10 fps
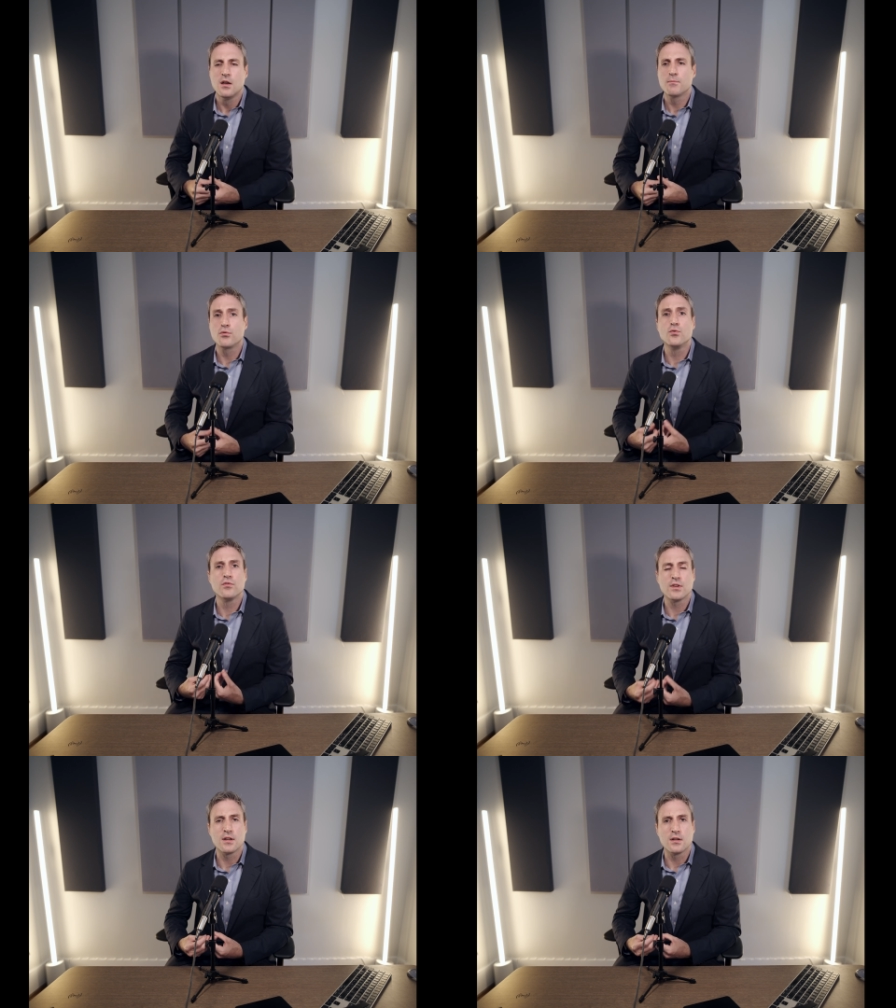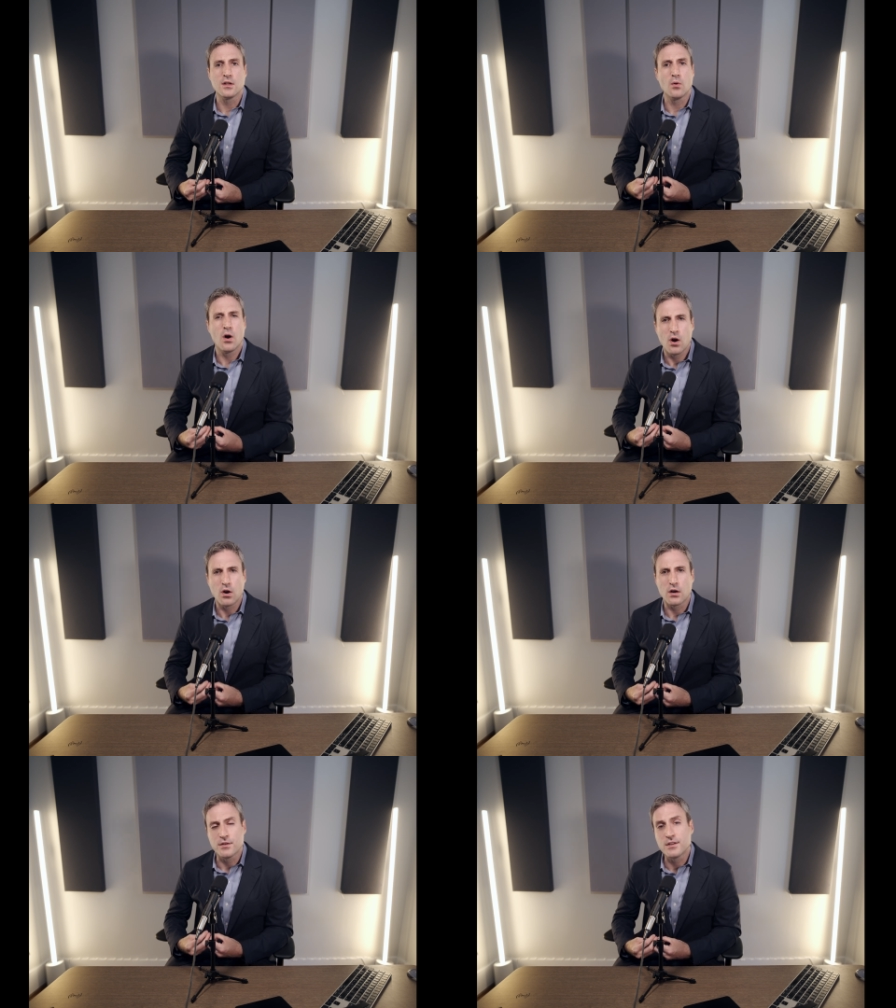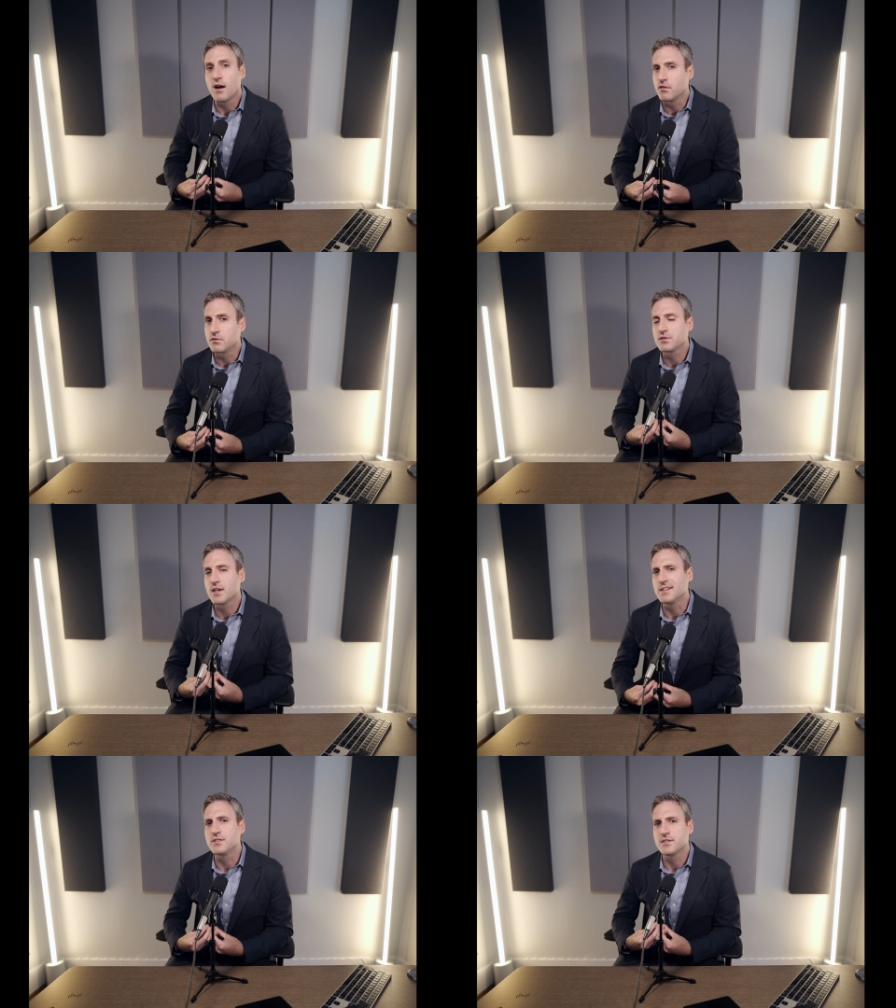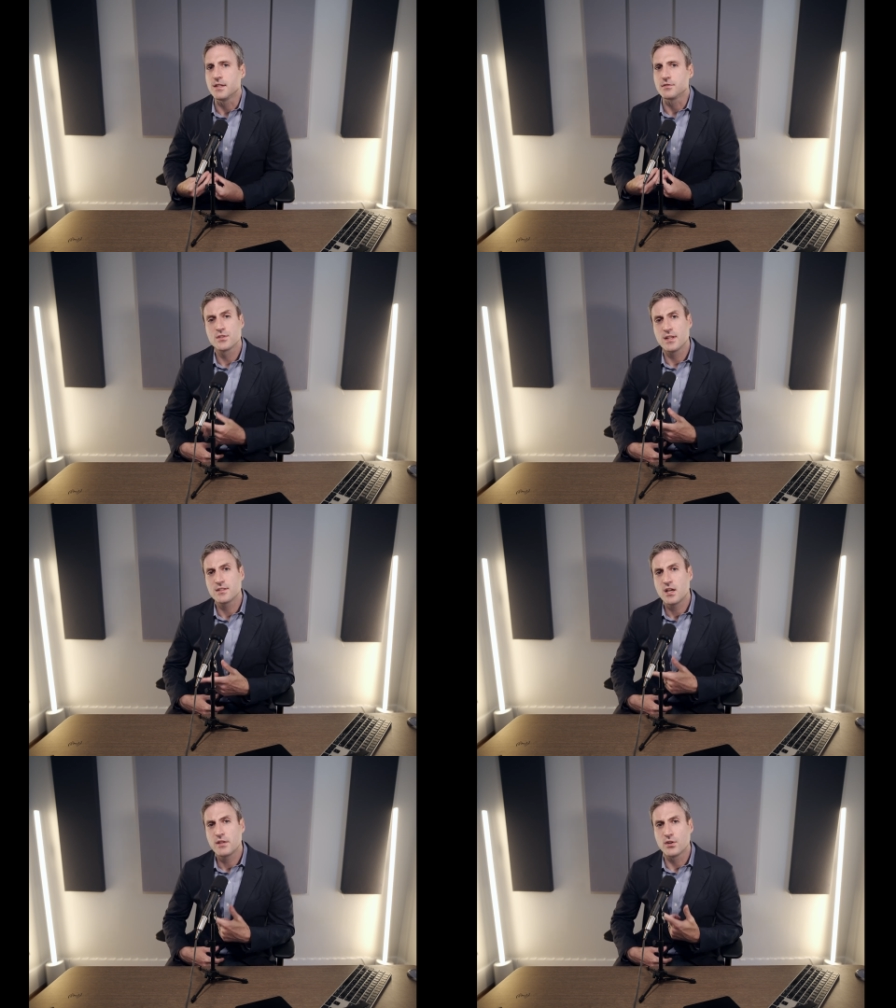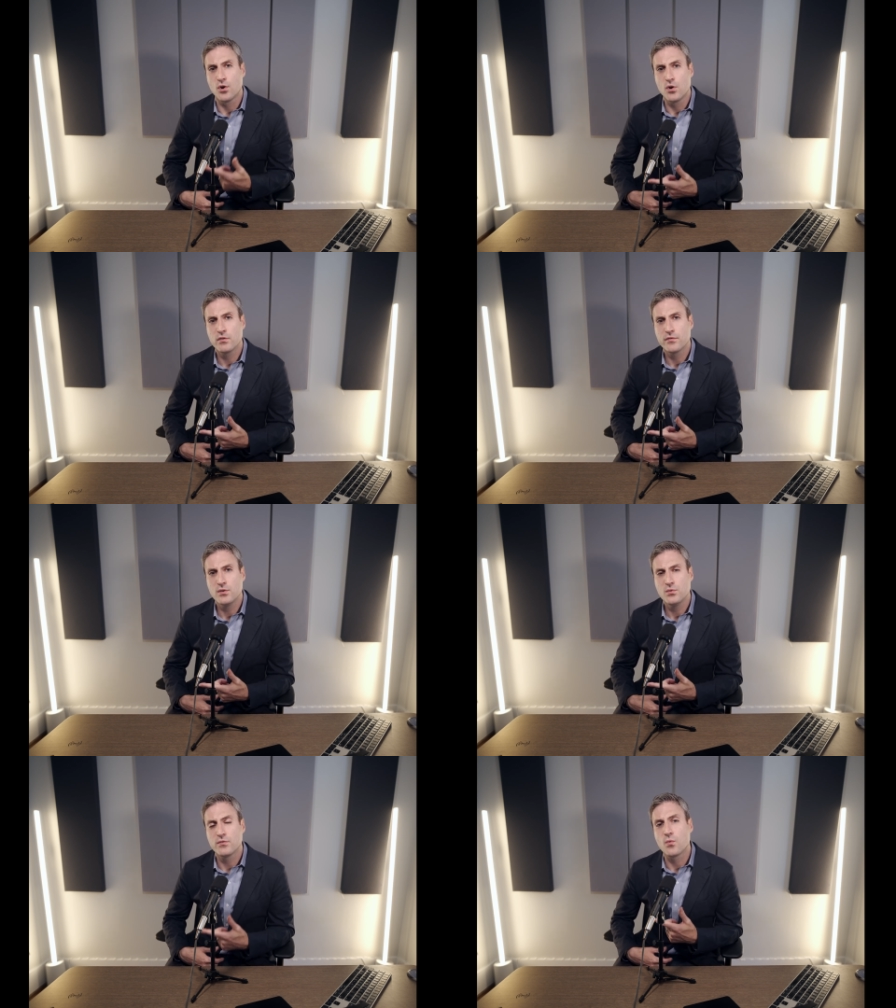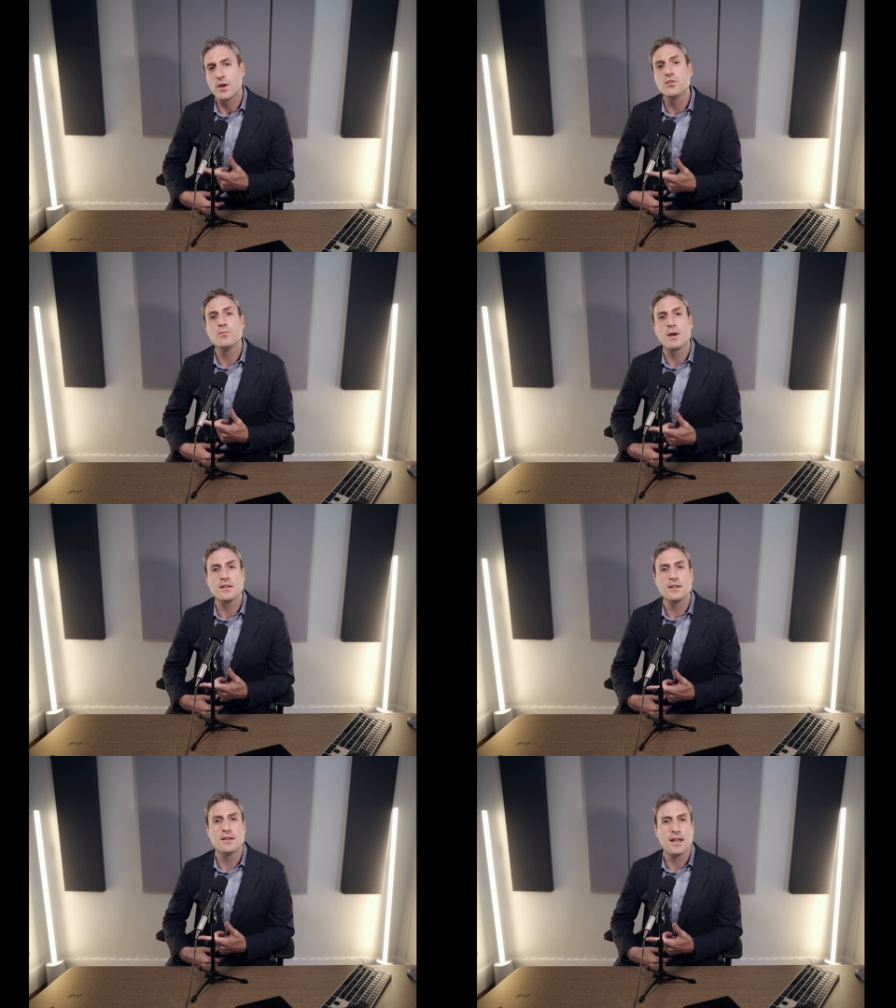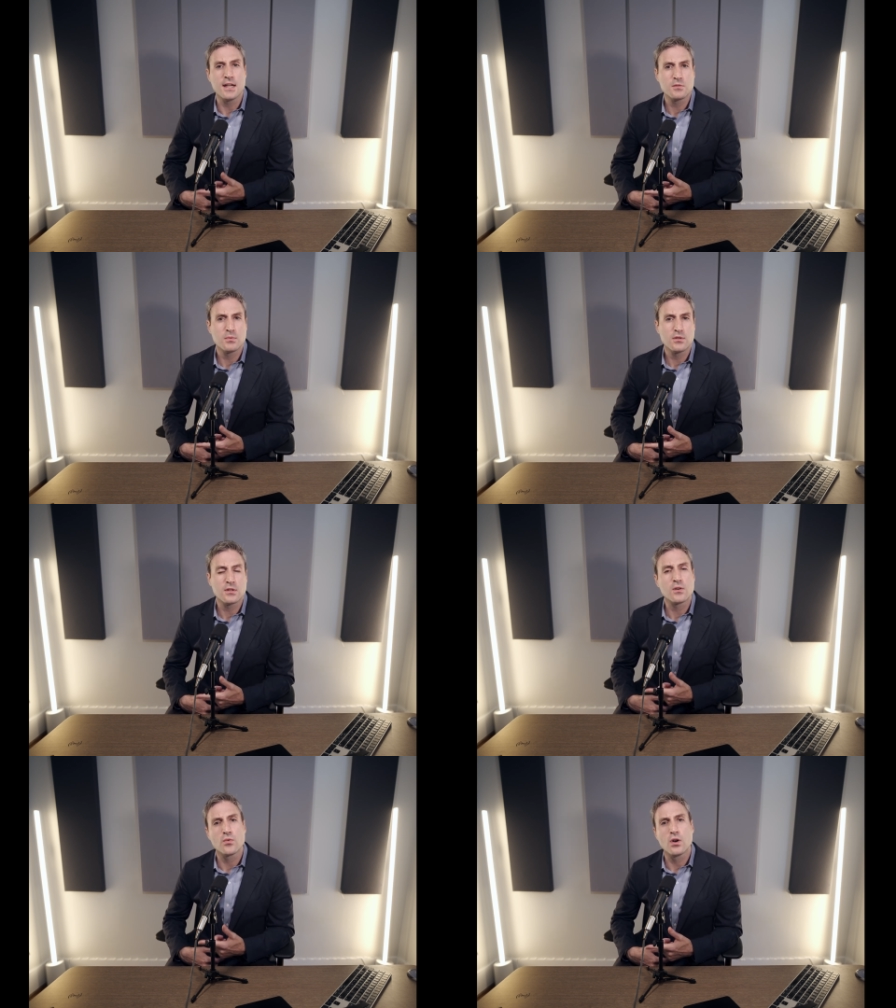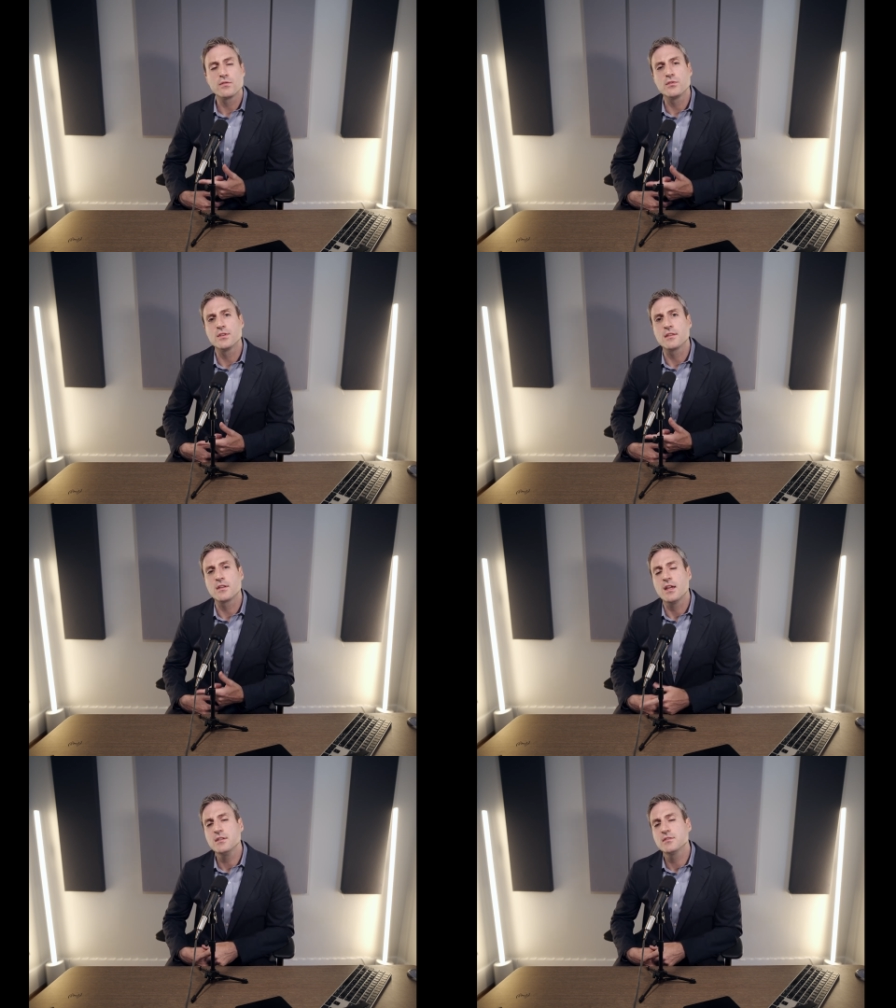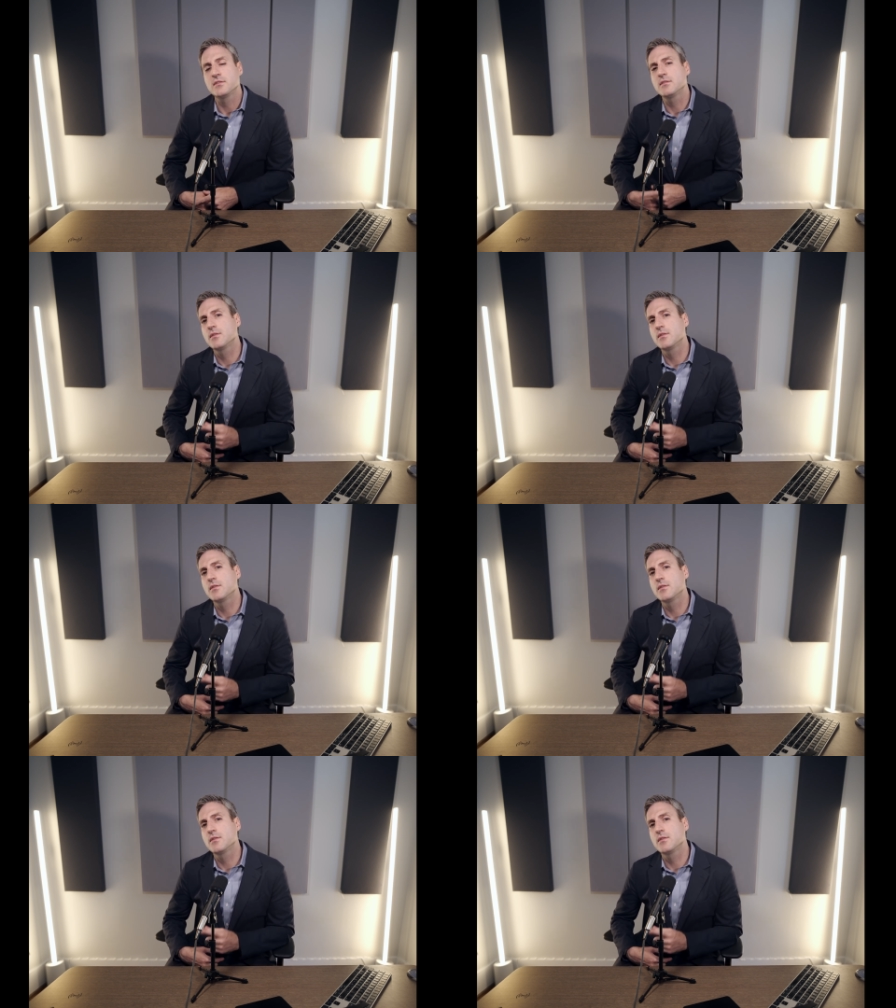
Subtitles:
proving, hard dollars and cents. So that's kind of an overview of when you might need an expert in a wrongful death case.